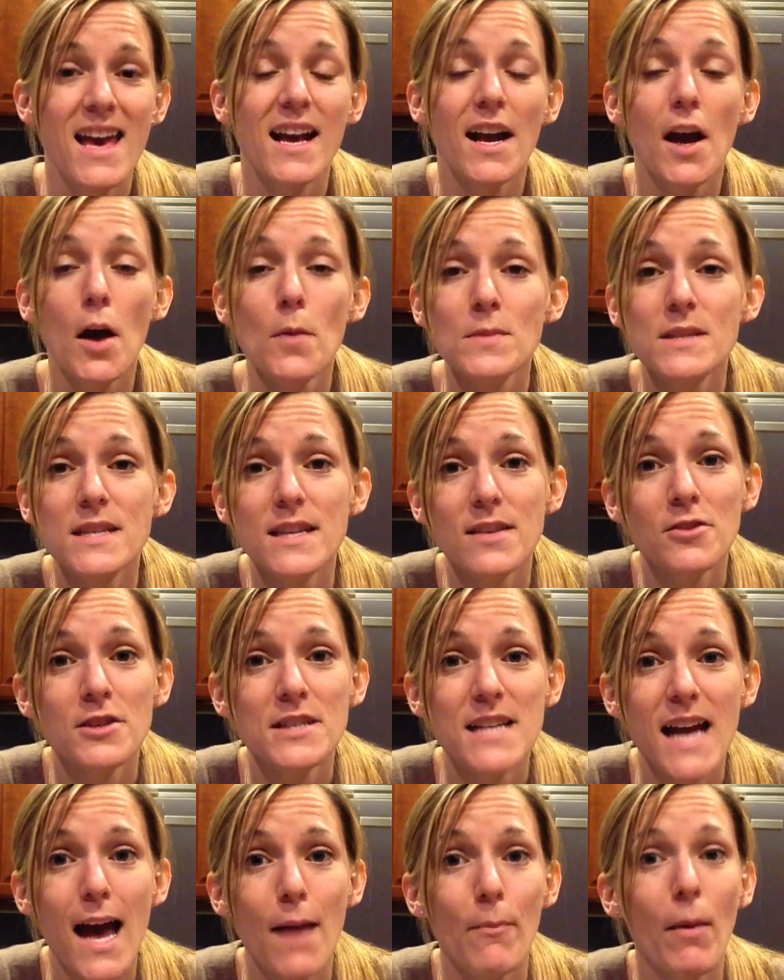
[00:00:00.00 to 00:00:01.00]
Come dinner
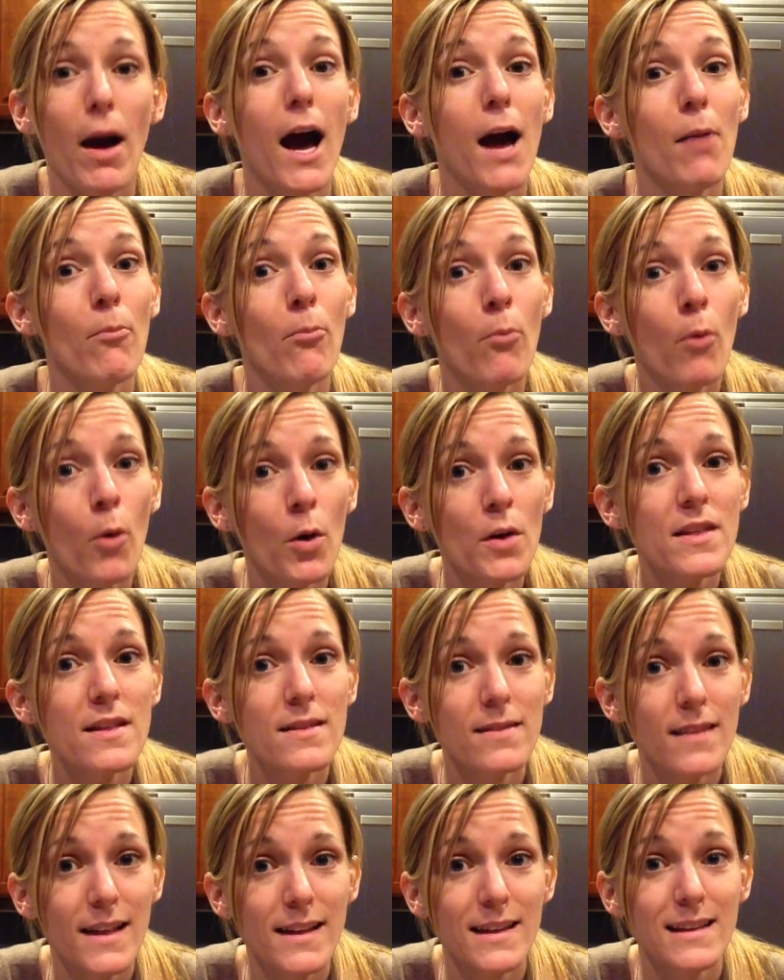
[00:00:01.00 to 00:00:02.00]
time, I'm more
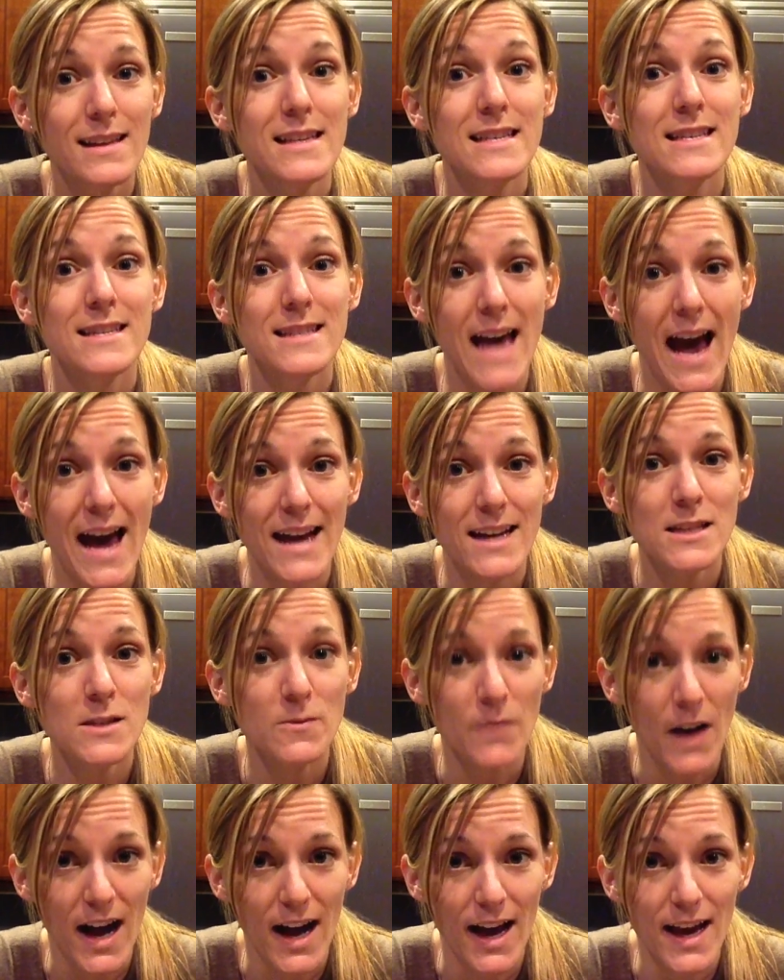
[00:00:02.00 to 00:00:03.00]
than likely
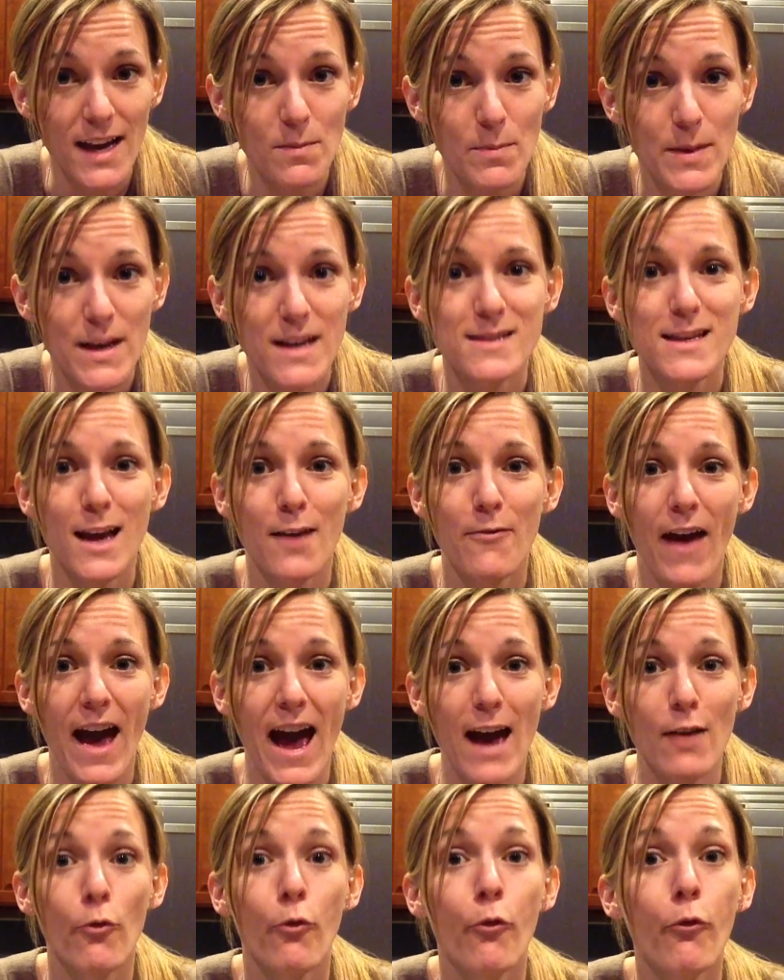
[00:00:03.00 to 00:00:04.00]
satisfied because I've
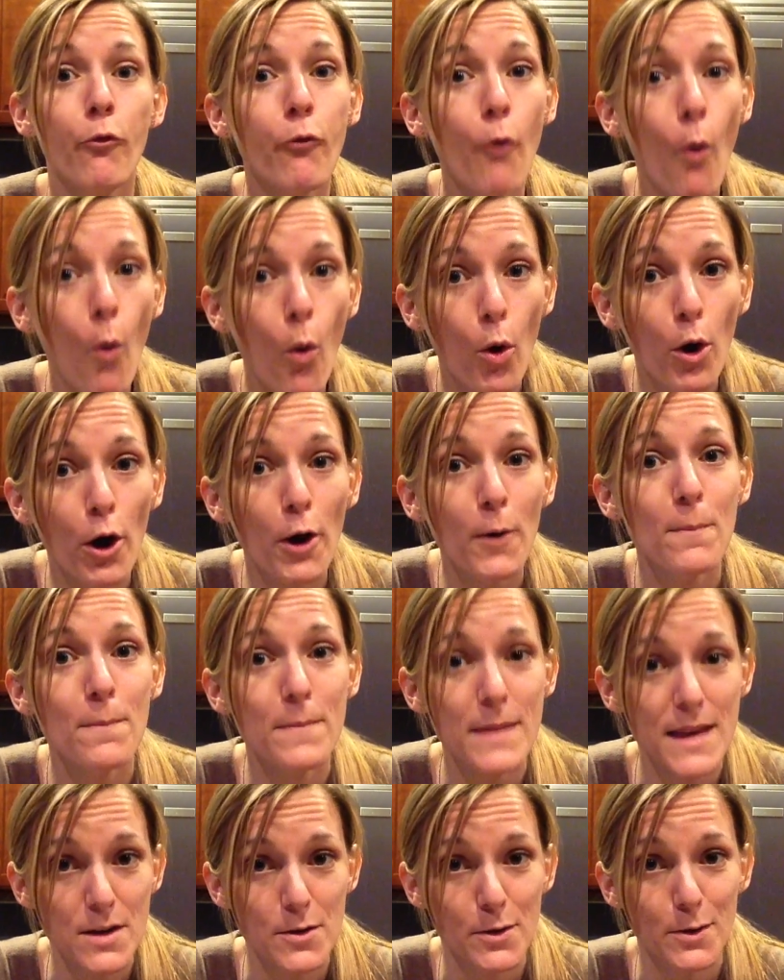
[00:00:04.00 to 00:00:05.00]
had 4
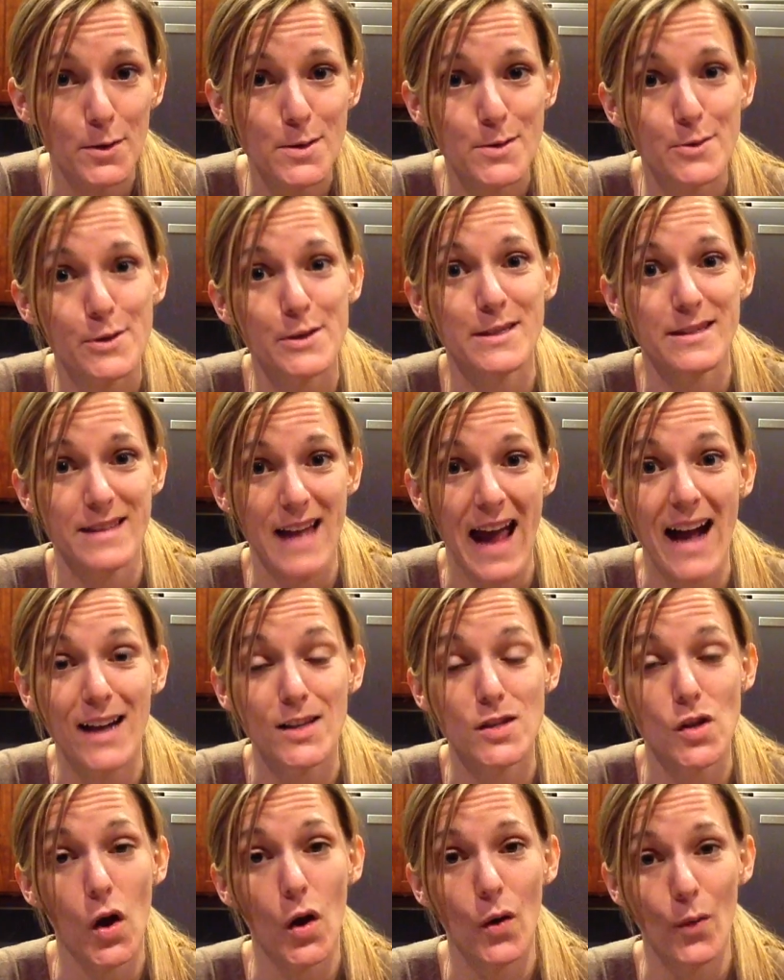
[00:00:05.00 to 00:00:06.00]
meals or
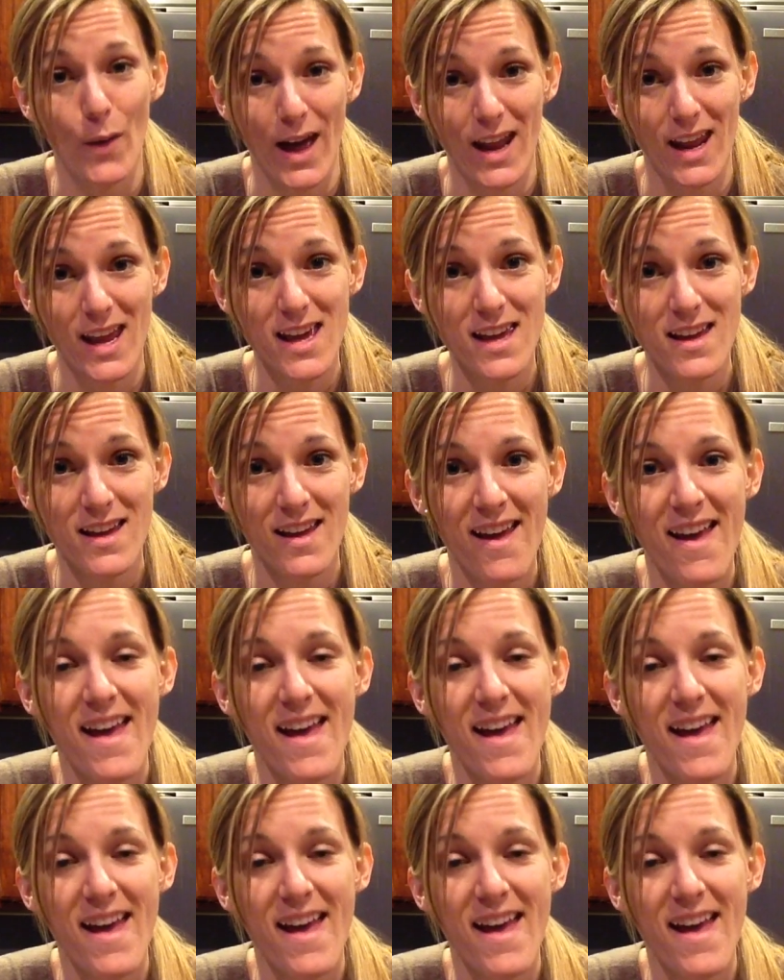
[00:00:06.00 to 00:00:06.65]
snacks already,